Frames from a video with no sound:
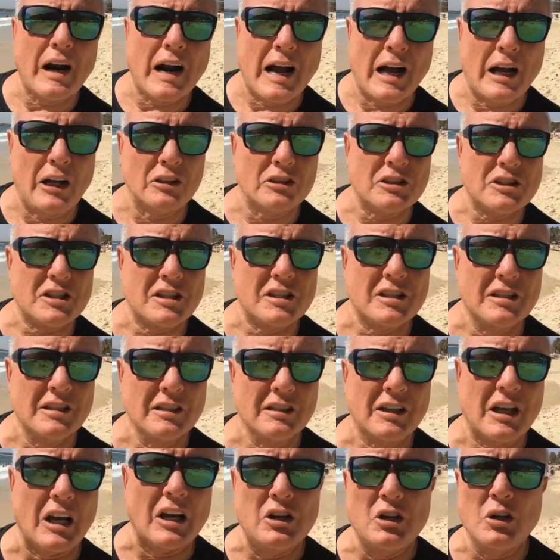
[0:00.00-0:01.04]
else
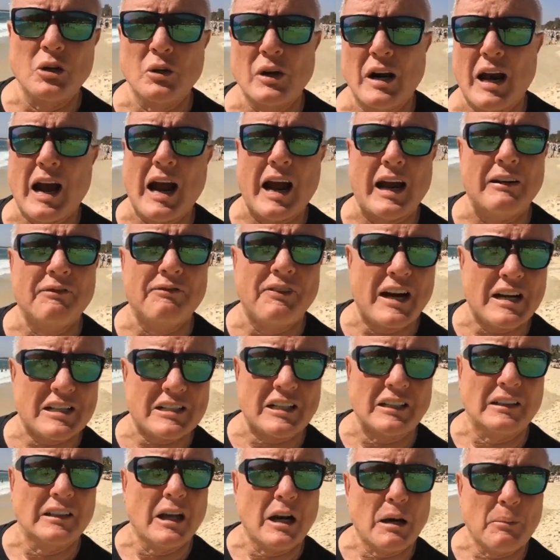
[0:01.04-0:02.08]
can you and I
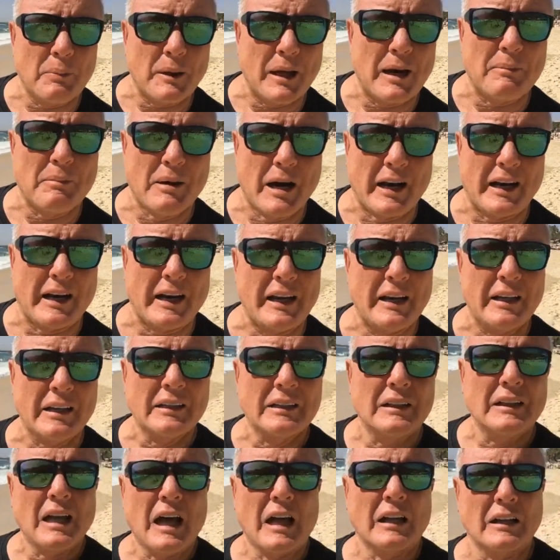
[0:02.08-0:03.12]
invest a little bit of money,
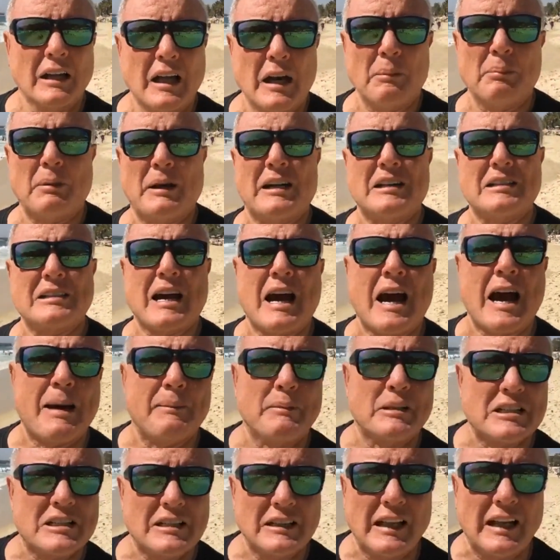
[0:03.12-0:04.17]
a little bit of
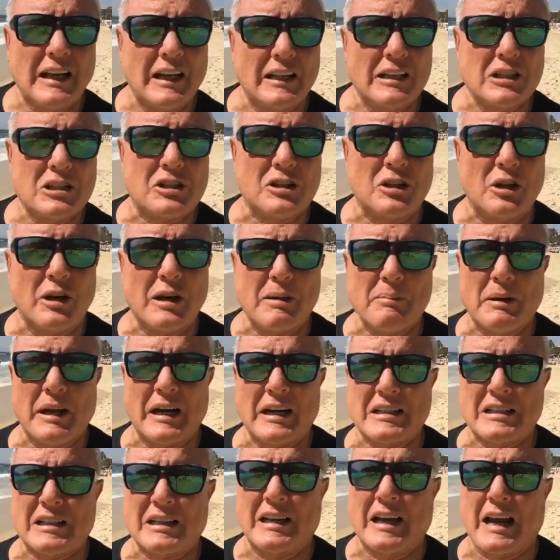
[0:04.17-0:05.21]
time, as little as thirty
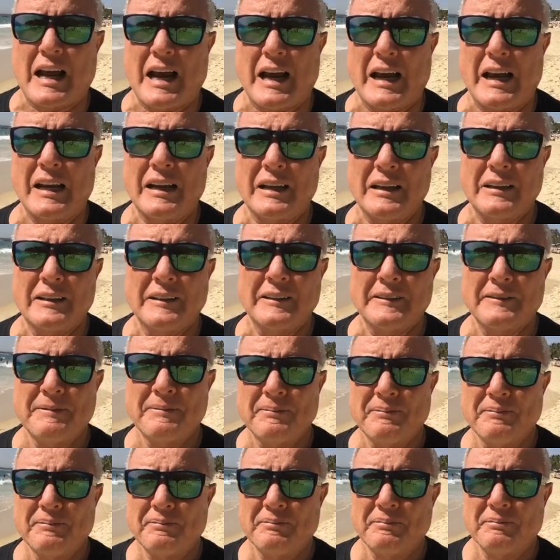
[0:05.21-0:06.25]
minutes a day,
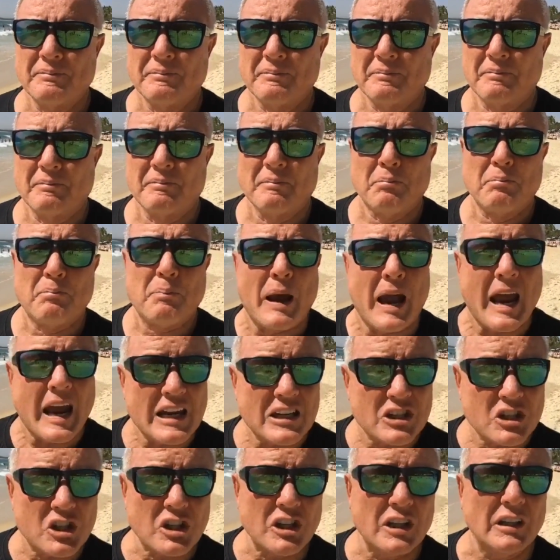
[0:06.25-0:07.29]

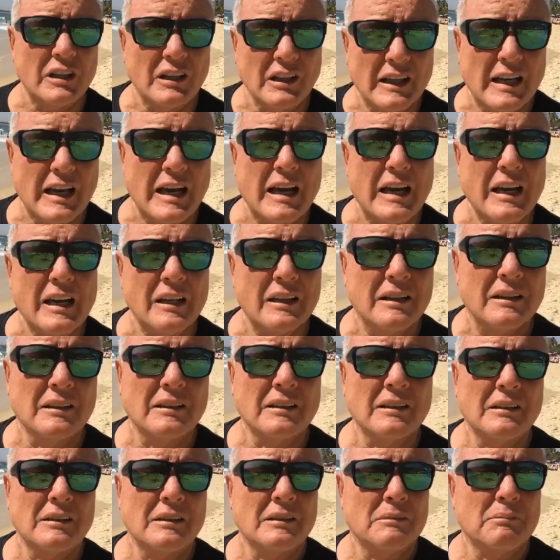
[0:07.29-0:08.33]
patiently,
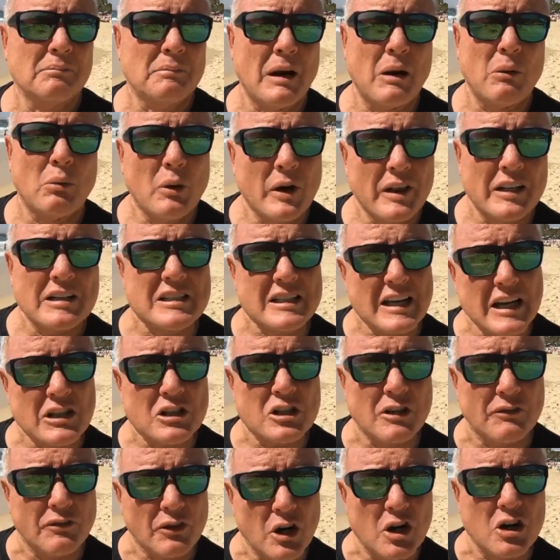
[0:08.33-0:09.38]
but with a
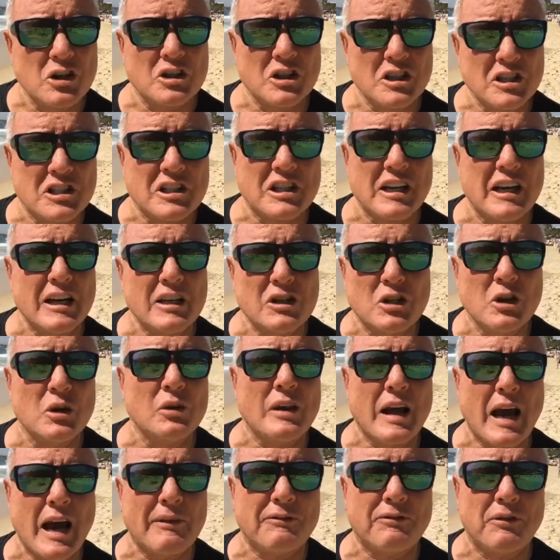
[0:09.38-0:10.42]
sense of urgency,
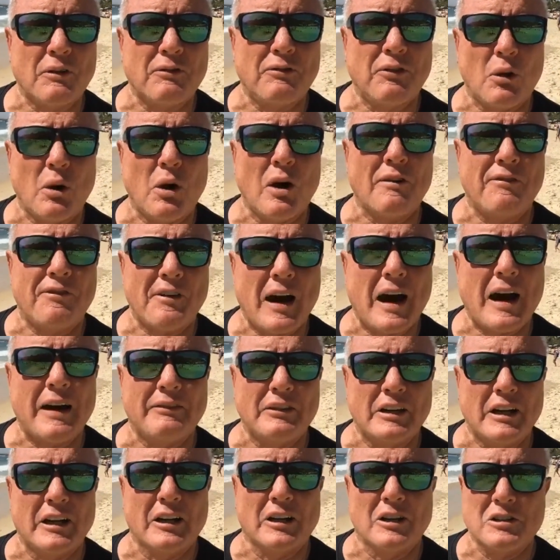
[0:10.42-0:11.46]
do that for four or
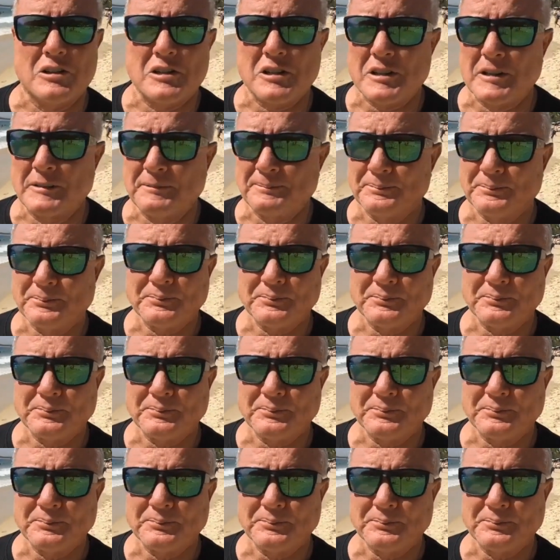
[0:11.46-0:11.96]
five years,